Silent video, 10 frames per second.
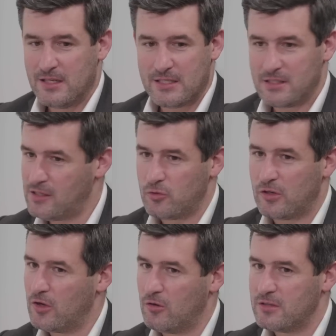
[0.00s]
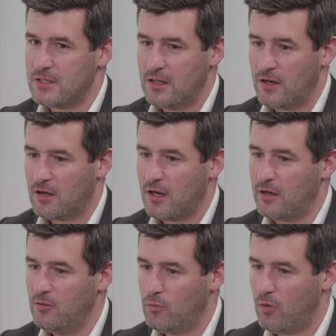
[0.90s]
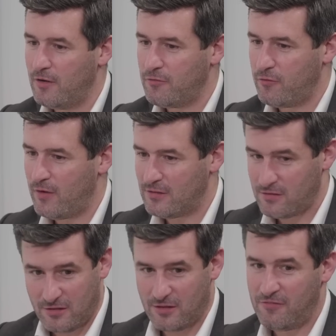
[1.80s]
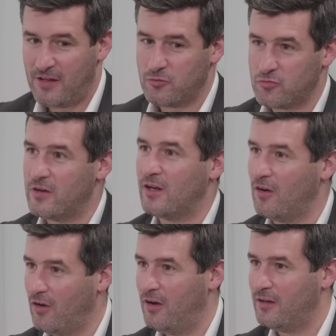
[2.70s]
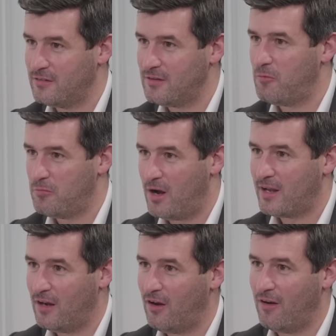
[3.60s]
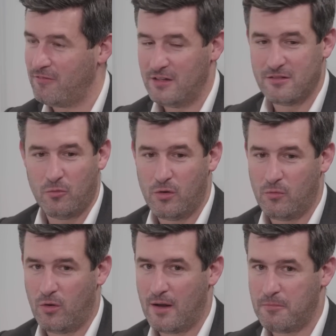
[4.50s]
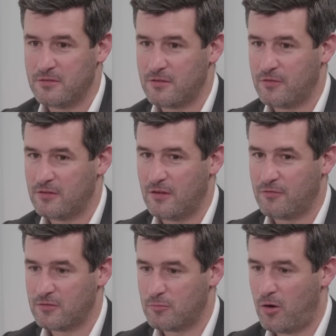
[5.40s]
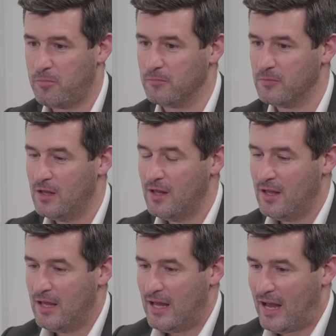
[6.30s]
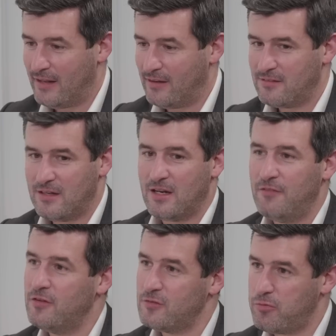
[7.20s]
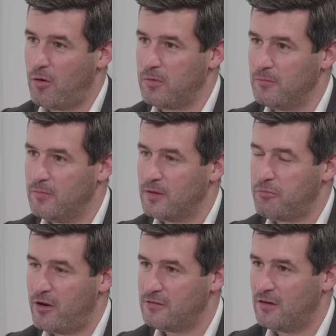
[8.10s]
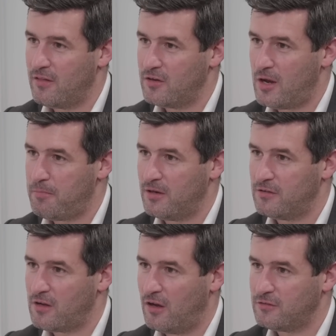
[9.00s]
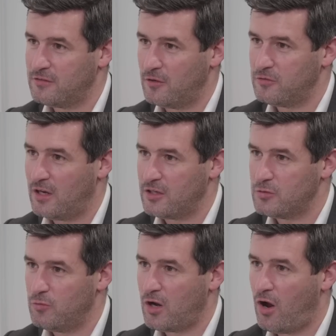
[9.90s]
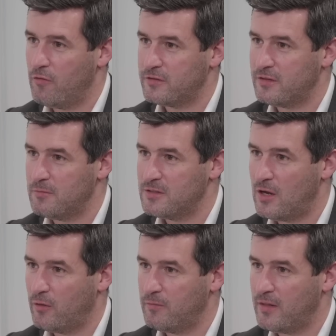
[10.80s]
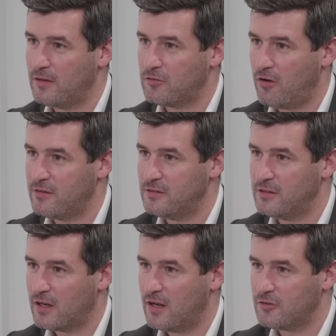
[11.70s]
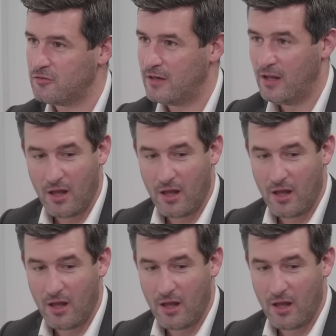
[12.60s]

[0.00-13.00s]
Says no security. Okay. What if the fans? I said the fans will drink a lot, and someone might get lively. So what happens if there's a problem? And they said if there's a problem, the president of the Japanese Darts Association will go over to them and tell them they're disgracing their country.